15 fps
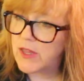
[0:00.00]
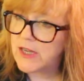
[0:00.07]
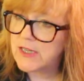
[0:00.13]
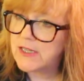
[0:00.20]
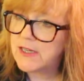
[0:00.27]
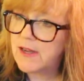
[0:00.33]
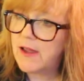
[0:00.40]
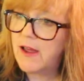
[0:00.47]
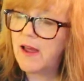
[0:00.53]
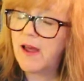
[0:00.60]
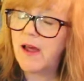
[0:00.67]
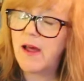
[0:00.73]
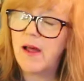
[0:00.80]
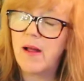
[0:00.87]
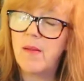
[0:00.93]
it.
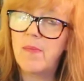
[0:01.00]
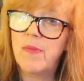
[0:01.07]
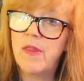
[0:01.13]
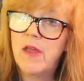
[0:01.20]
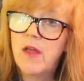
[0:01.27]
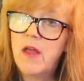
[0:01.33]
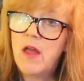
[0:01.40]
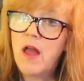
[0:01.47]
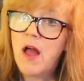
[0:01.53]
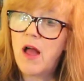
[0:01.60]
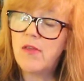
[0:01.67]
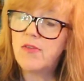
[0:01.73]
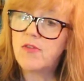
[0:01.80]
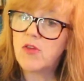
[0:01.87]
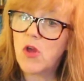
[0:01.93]

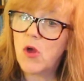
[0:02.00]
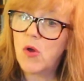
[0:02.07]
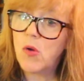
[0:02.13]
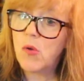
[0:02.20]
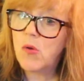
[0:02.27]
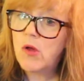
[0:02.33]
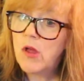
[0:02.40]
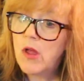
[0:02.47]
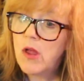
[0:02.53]
And so,